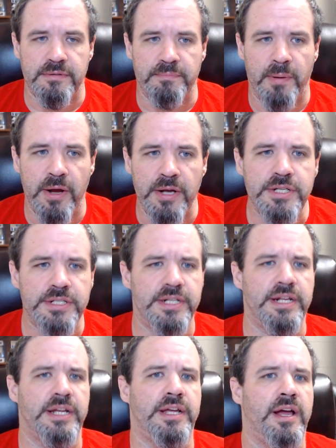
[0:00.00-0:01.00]
punches in
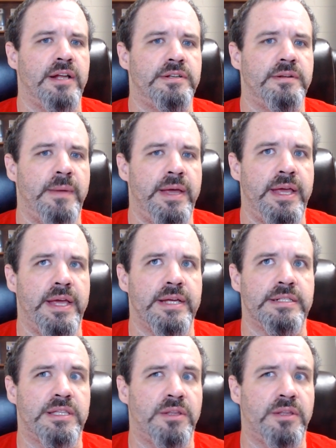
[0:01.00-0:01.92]
the gut to me is